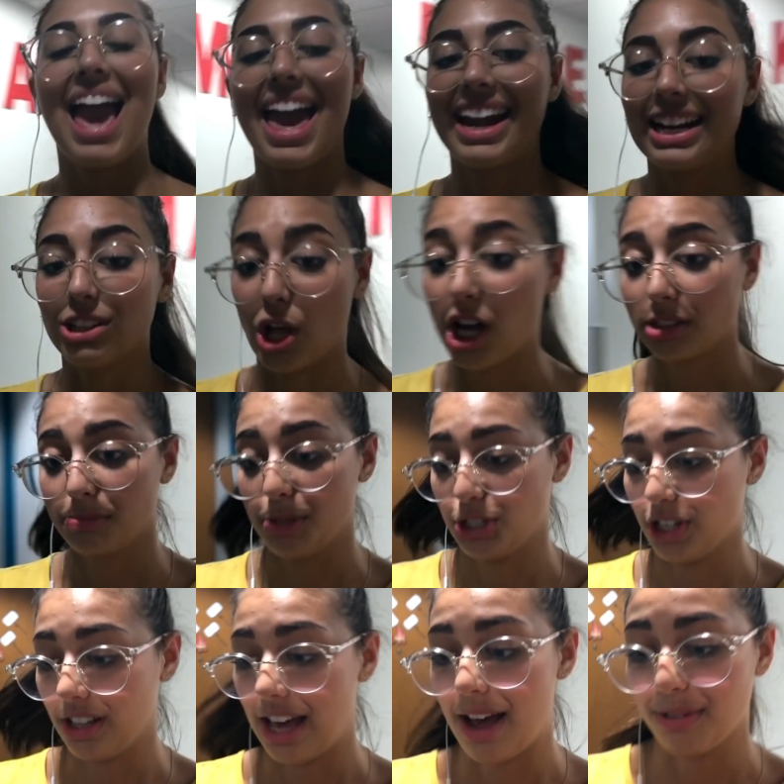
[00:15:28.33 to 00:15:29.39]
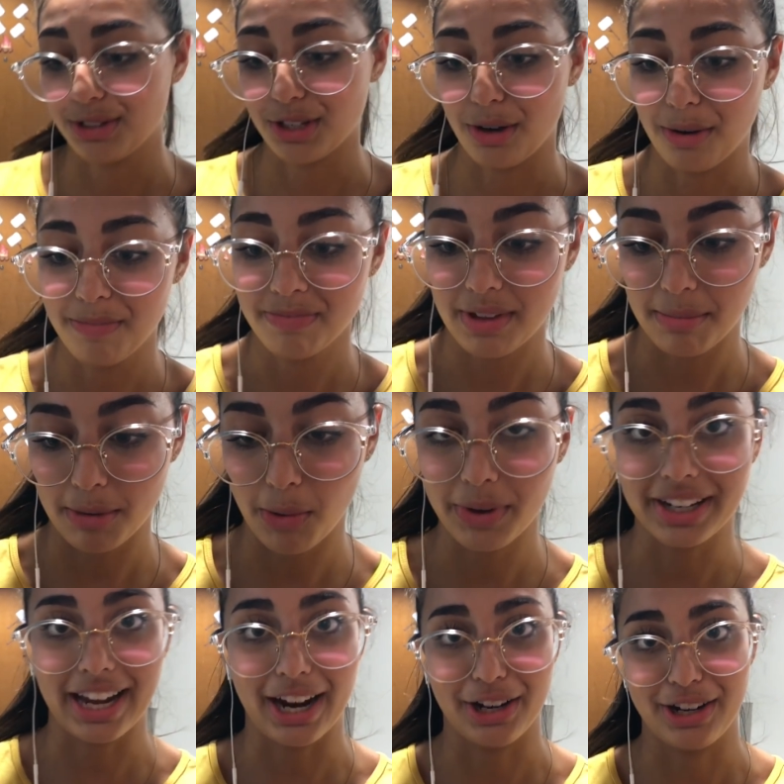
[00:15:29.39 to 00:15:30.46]
and I locked Michelle out, so I'm
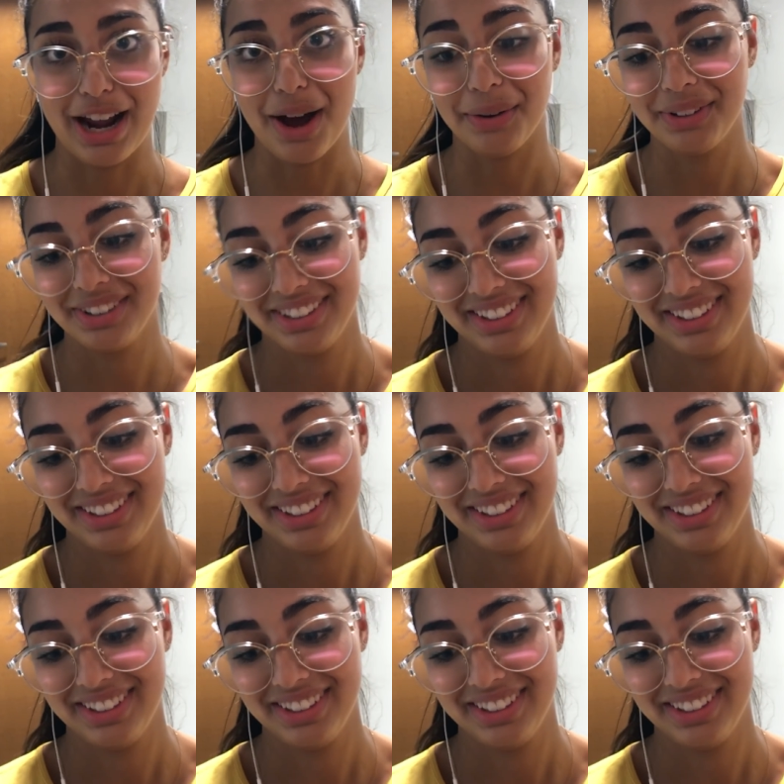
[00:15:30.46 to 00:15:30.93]
going to get her now.